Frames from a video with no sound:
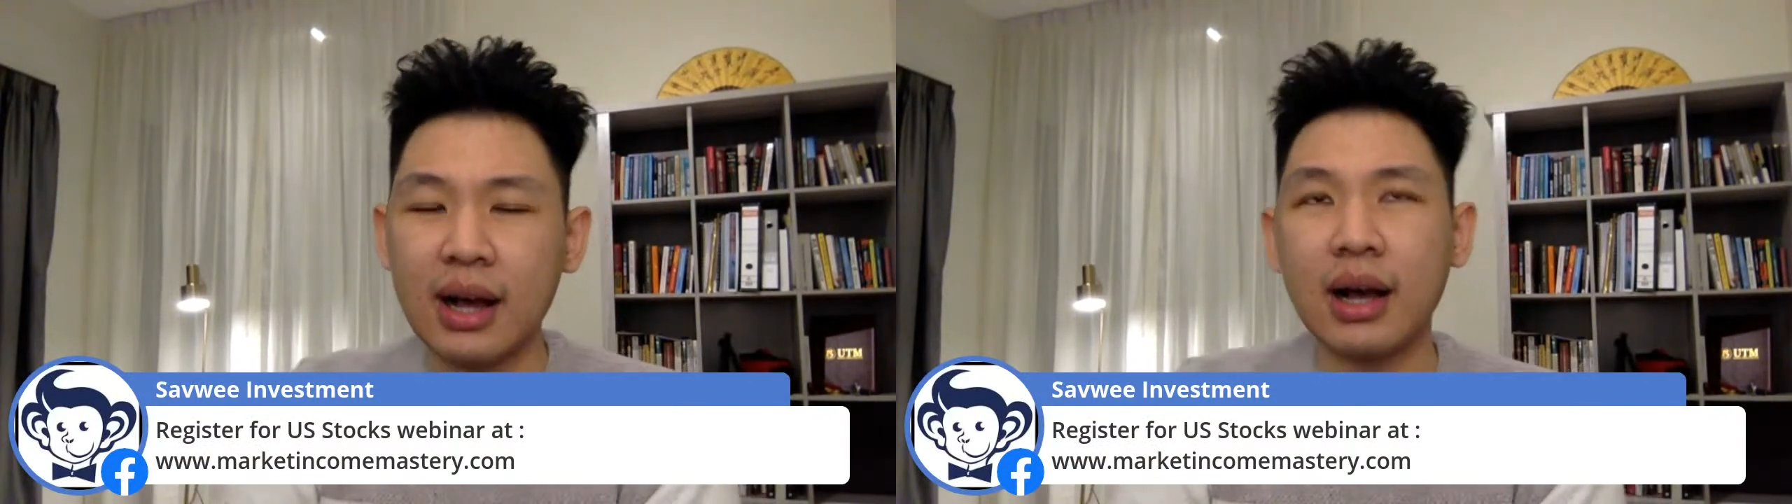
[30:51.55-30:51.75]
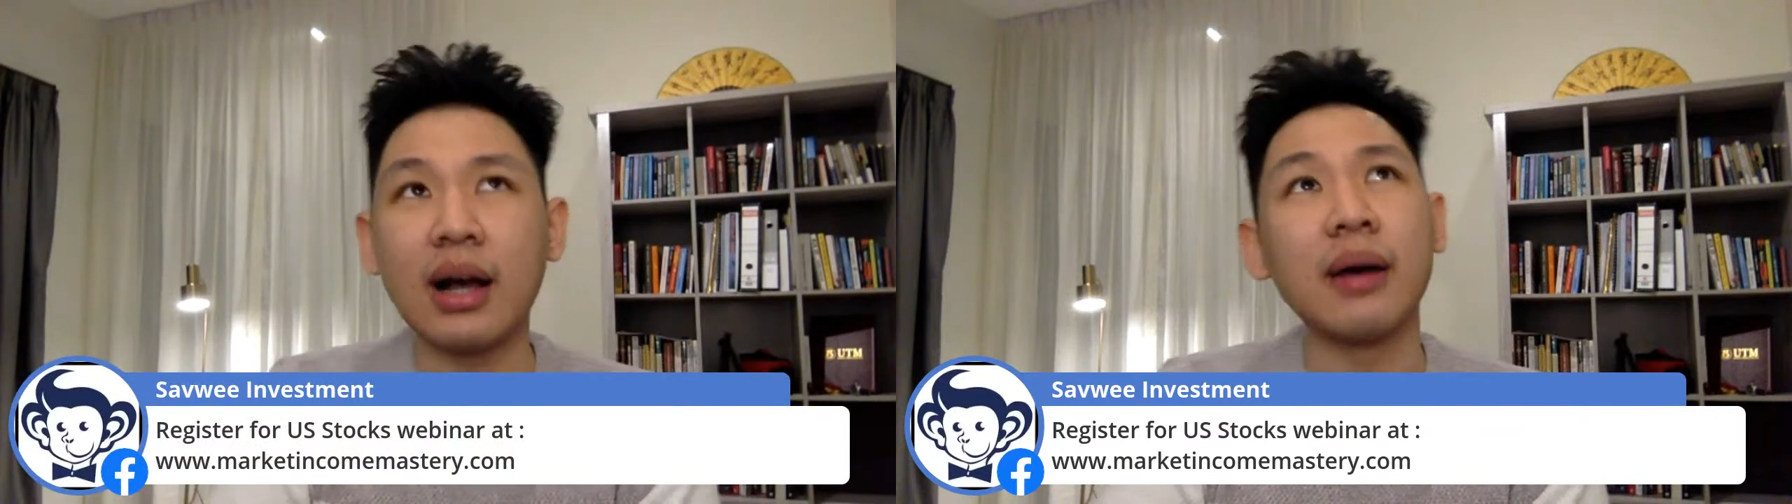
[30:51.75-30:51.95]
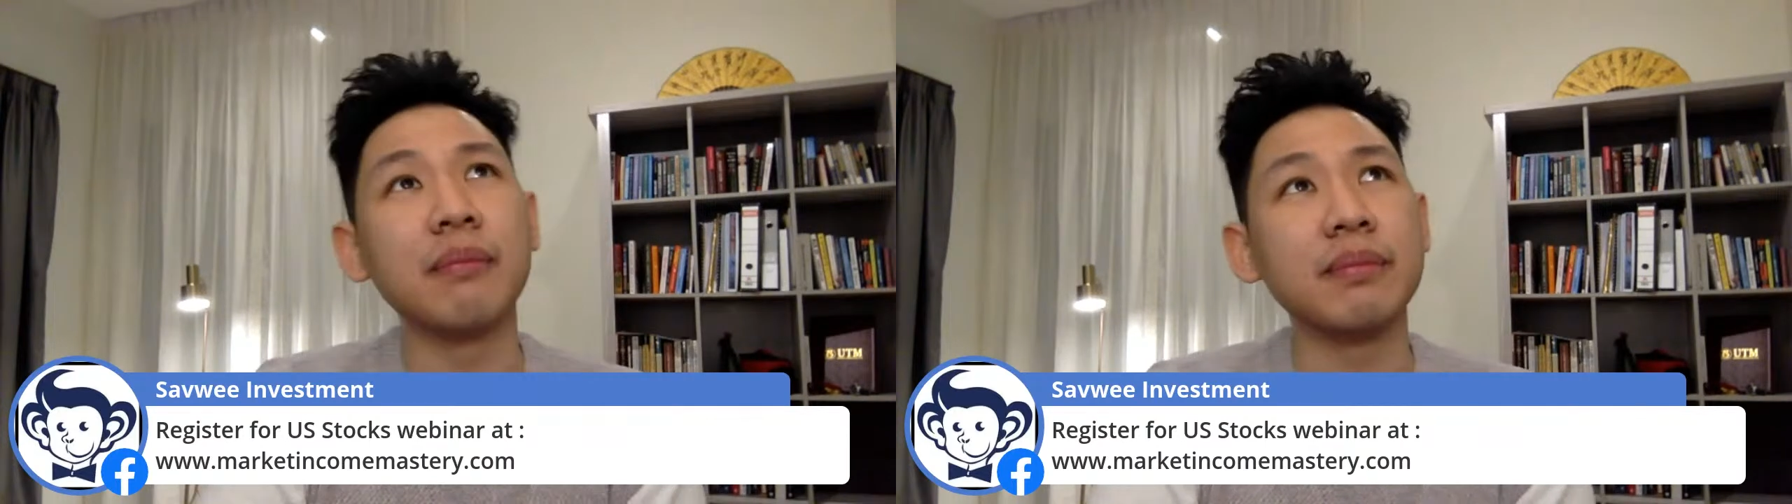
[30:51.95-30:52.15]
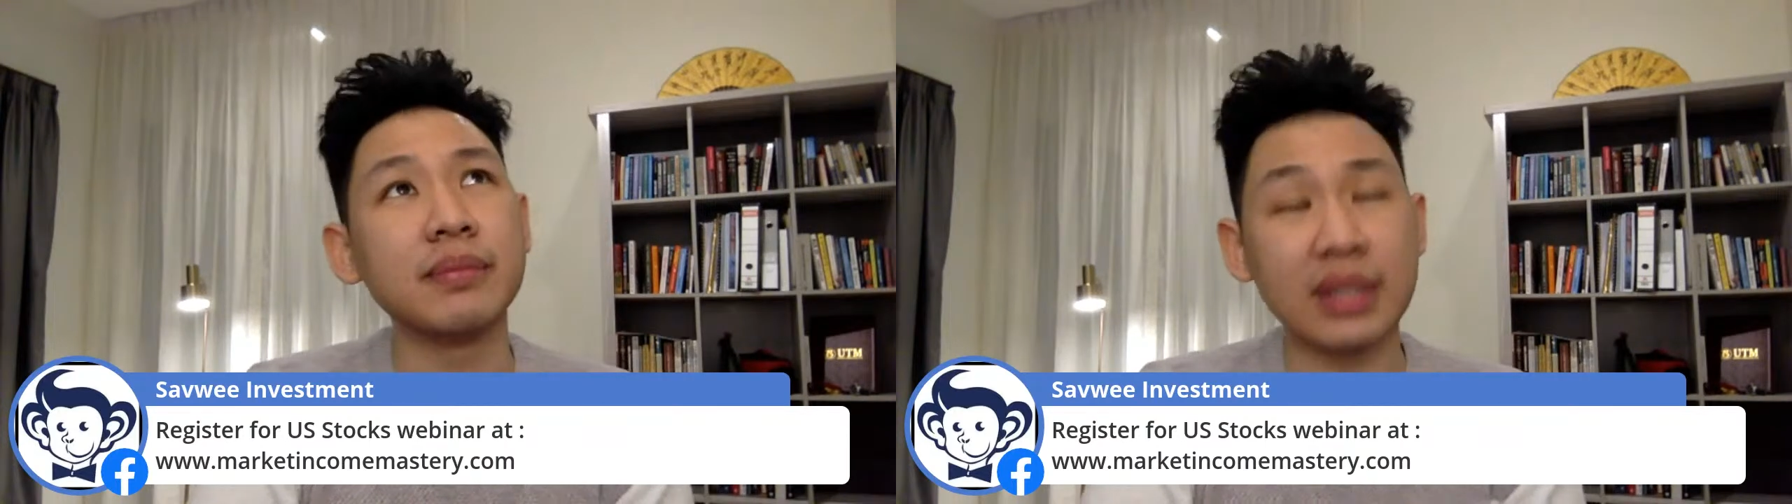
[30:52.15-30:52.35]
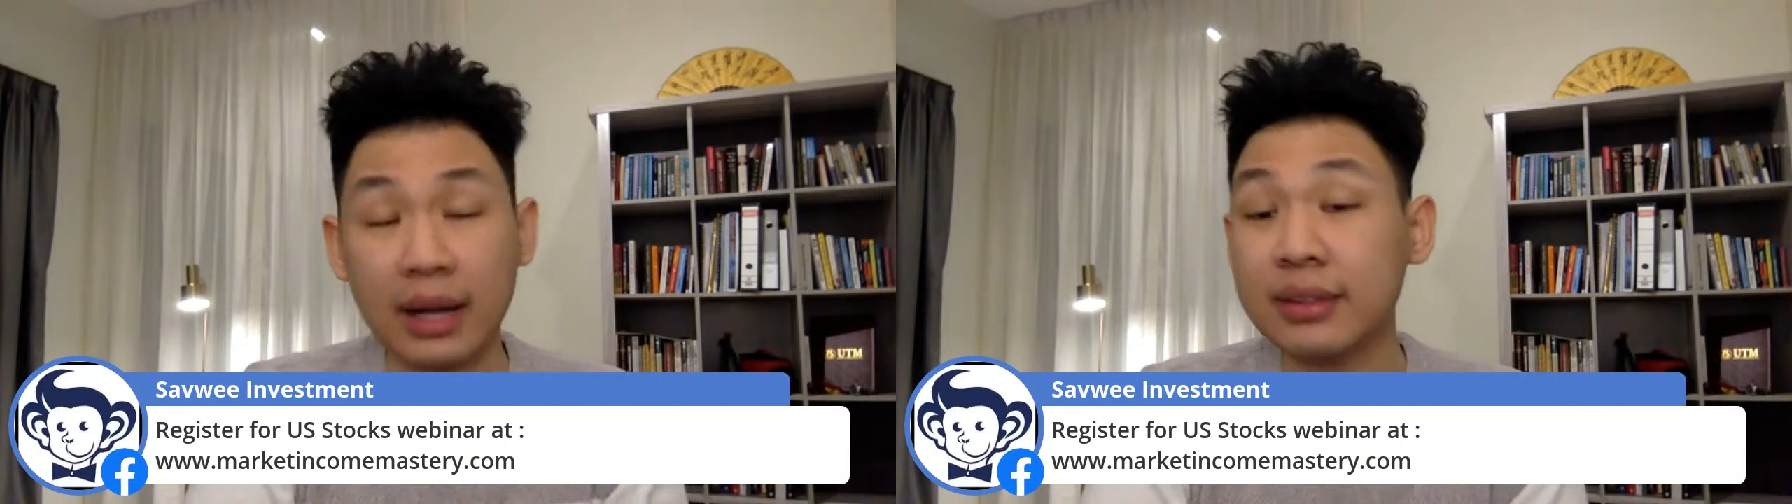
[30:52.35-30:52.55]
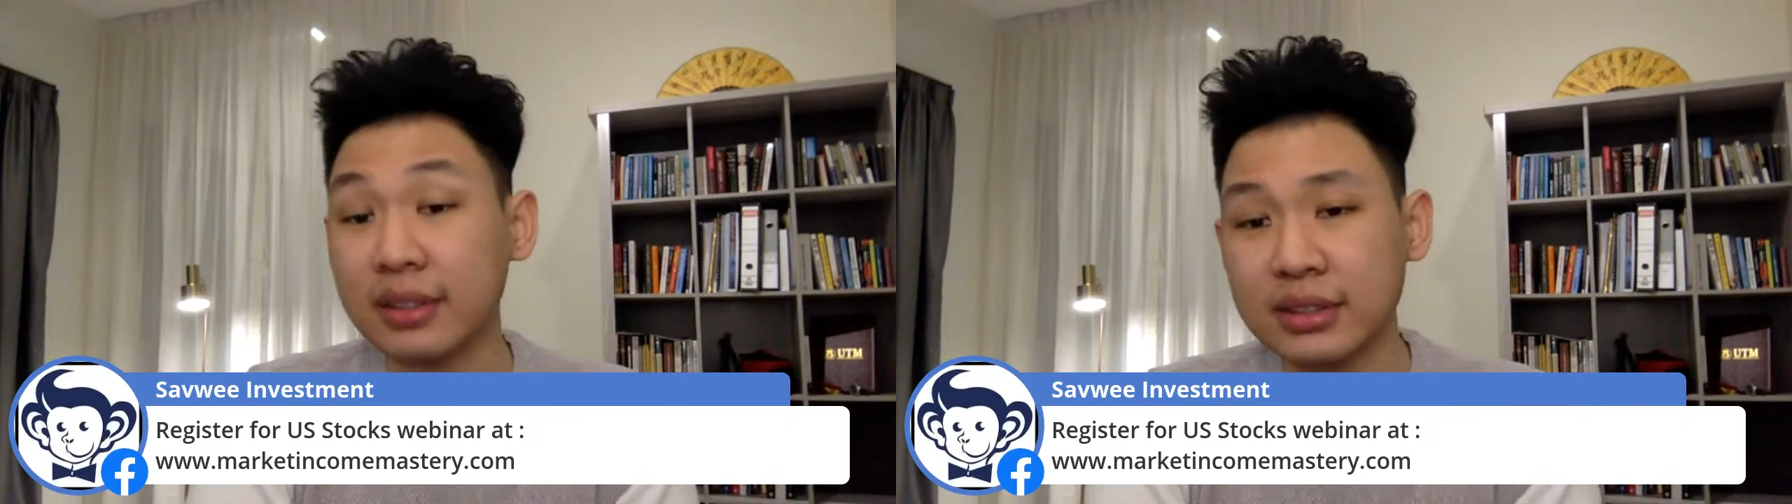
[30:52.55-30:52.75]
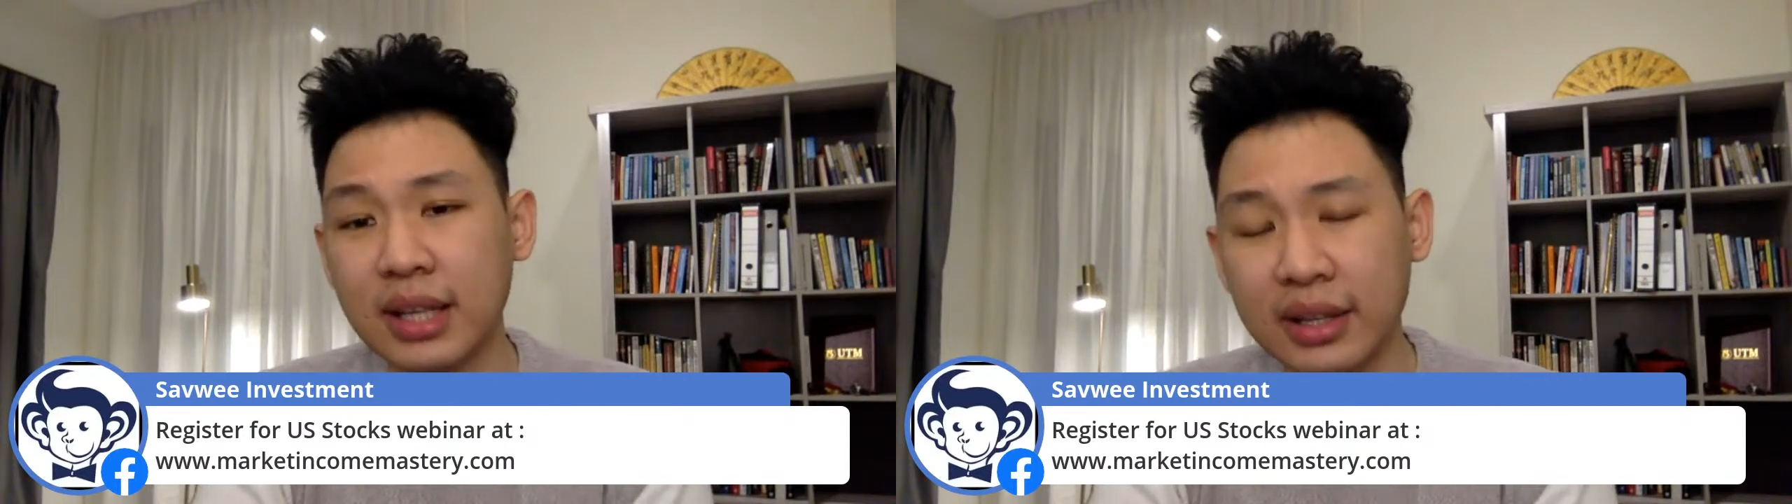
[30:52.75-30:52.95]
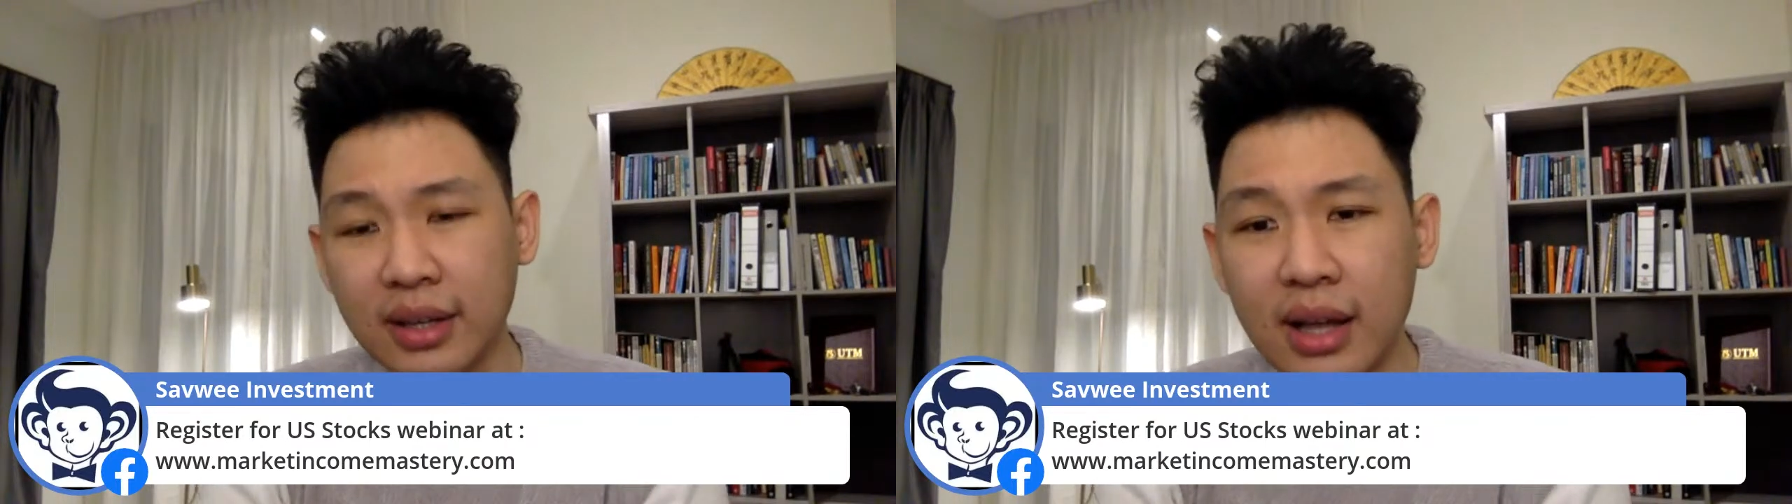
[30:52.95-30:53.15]

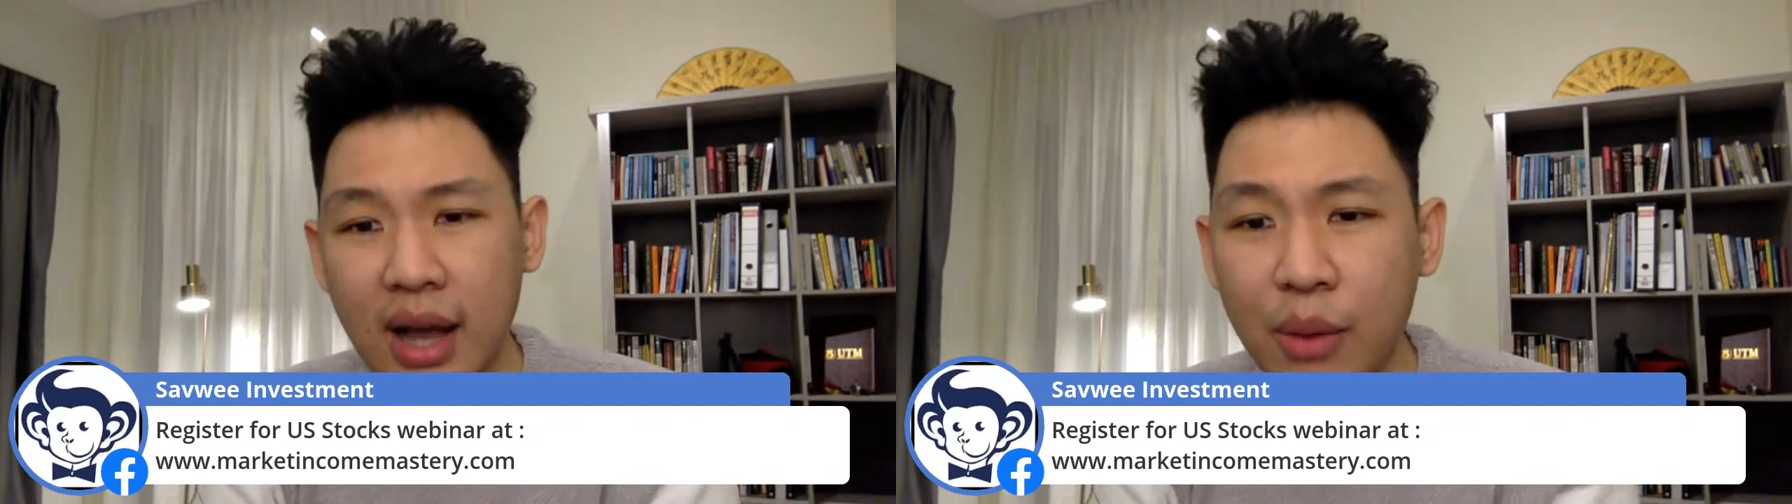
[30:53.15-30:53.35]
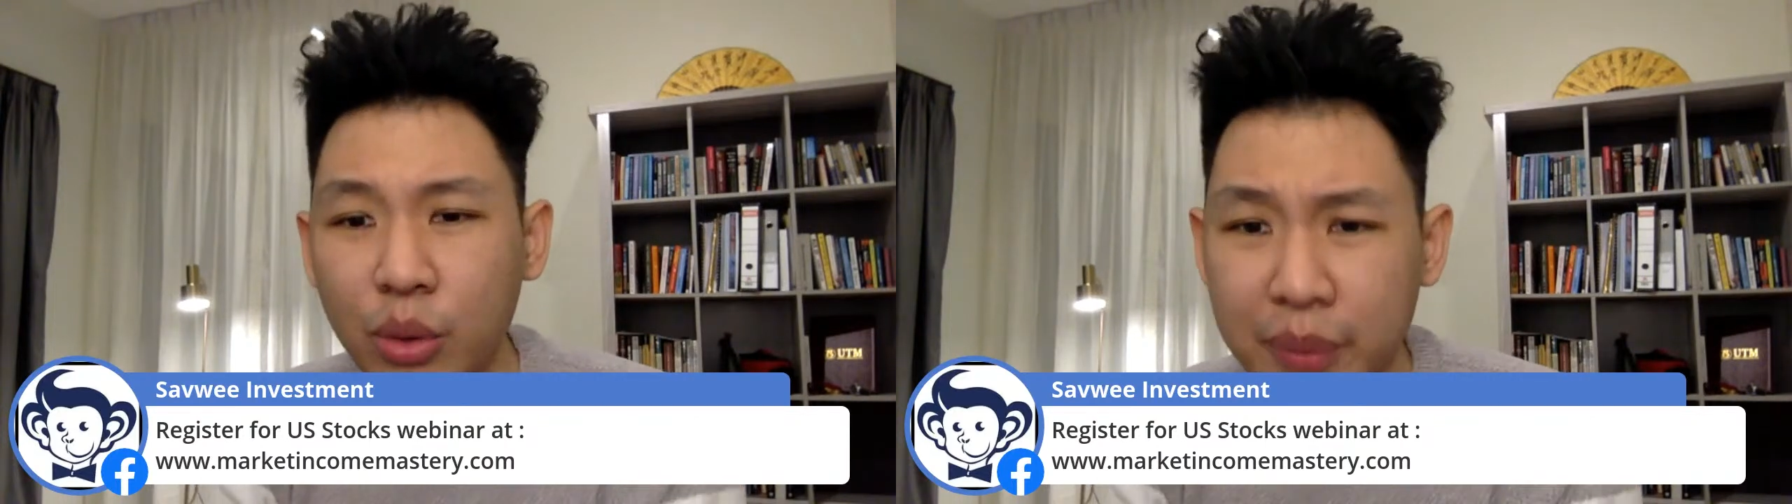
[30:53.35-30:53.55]
I